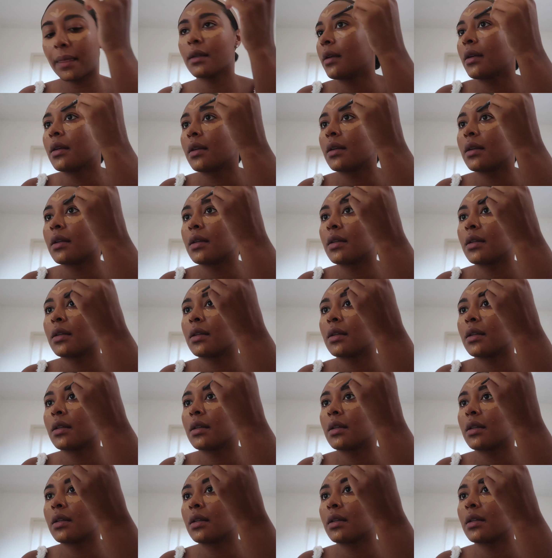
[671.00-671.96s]

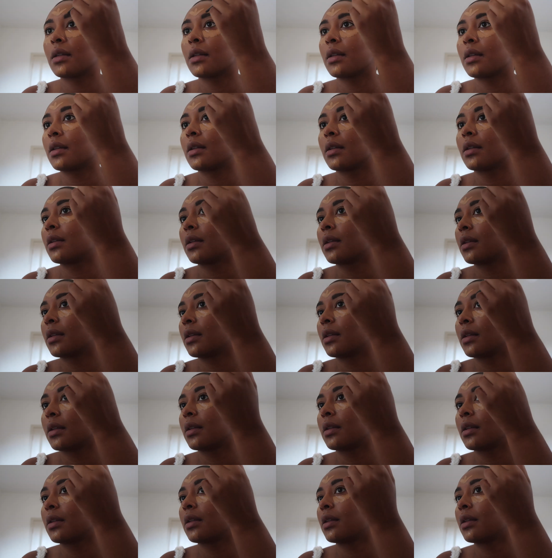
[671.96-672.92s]

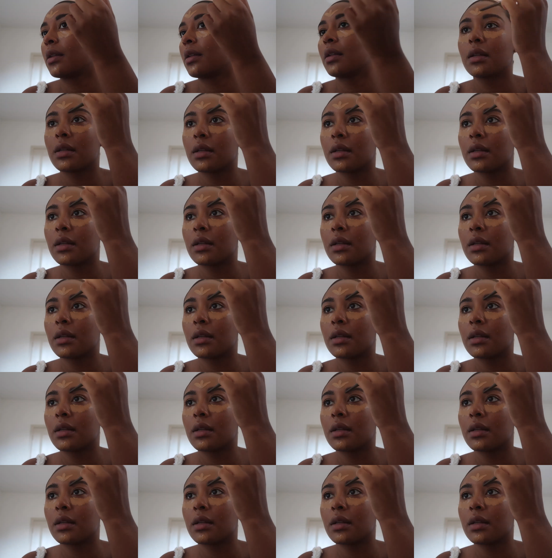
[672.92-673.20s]
(no one is talking)